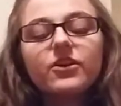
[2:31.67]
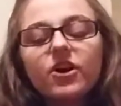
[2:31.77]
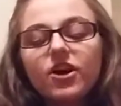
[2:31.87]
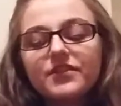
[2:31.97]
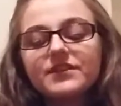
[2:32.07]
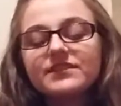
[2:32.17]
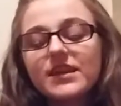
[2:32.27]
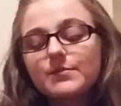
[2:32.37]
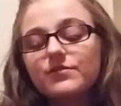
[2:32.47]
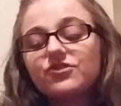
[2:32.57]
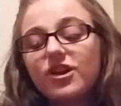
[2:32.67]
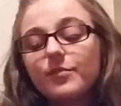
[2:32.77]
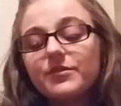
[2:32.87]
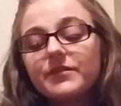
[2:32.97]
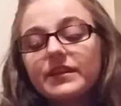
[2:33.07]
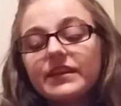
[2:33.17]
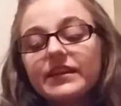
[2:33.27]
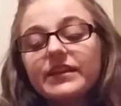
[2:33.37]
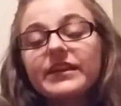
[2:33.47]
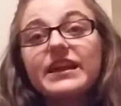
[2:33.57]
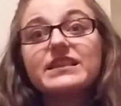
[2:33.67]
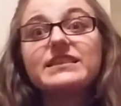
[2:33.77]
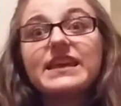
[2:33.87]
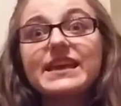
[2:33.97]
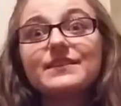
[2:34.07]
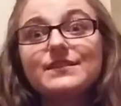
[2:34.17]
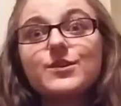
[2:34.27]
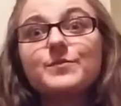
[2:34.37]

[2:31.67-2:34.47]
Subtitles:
on this type of job, and the hand soap